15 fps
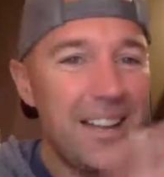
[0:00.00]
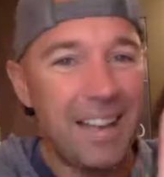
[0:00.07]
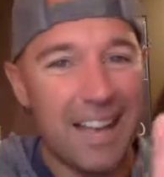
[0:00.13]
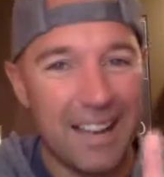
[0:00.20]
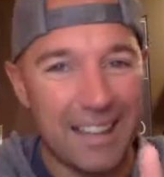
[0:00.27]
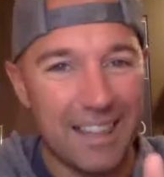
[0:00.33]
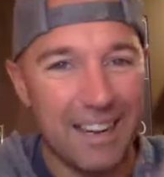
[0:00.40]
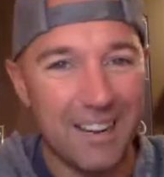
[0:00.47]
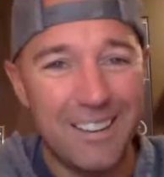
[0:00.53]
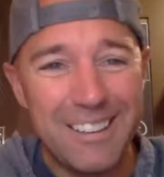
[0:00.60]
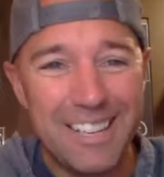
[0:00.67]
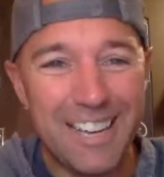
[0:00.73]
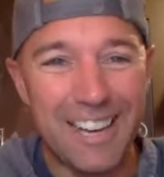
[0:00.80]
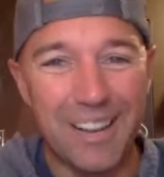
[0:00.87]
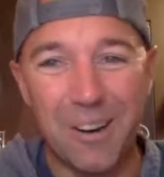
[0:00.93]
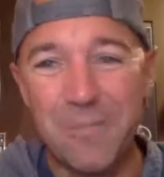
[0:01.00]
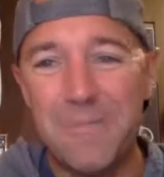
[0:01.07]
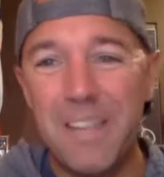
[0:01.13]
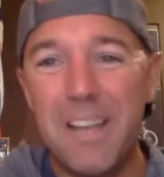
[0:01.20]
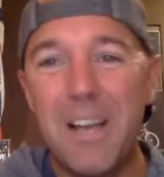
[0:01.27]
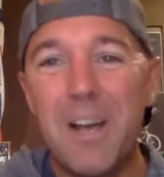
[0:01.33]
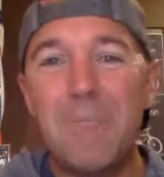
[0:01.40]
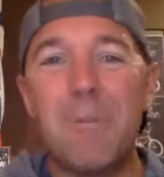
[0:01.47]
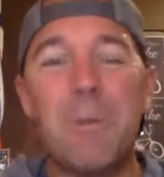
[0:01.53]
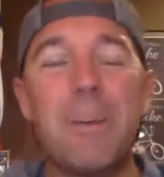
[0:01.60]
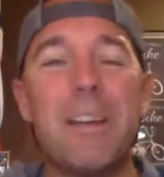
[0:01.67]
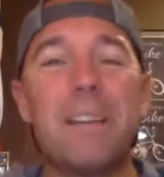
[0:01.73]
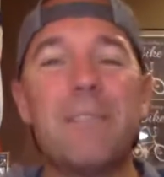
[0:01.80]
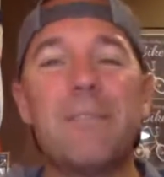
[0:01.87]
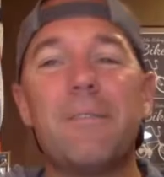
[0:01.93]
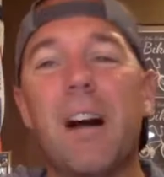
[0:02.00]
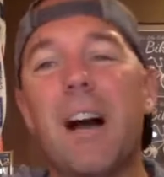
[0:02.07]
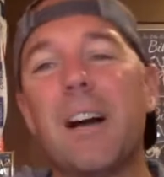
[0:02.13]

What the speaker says: hey there, hello, where we can